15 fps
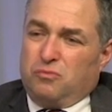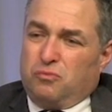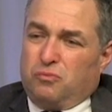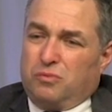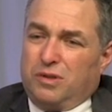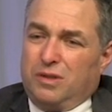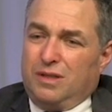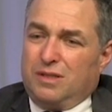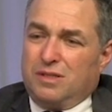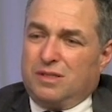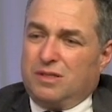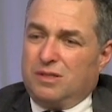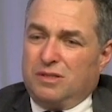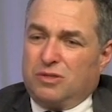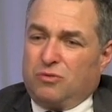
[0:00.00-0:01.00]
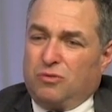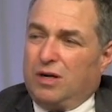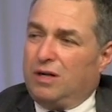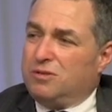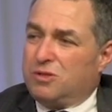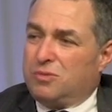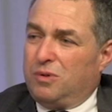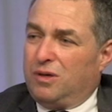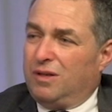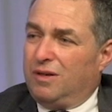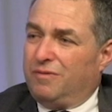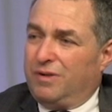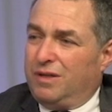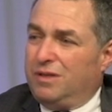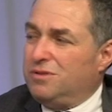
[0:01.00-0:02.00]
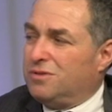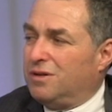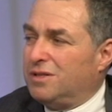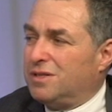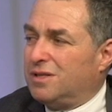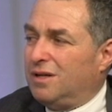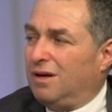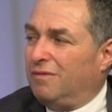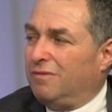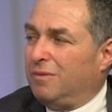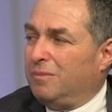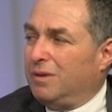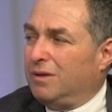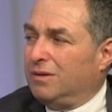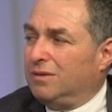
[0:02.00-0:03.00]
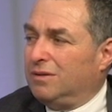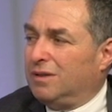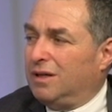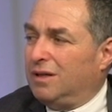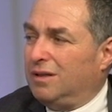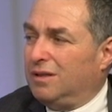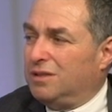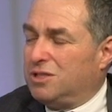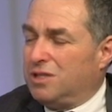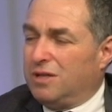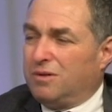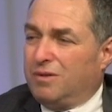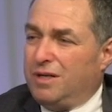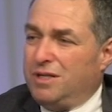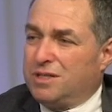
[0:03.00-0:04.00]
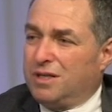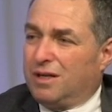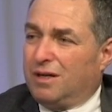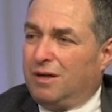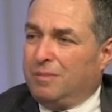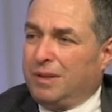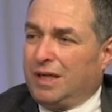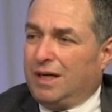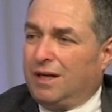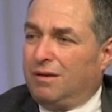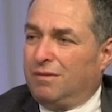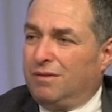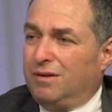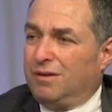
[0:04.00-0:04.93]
really just this groundswell of interest among the generation coming out.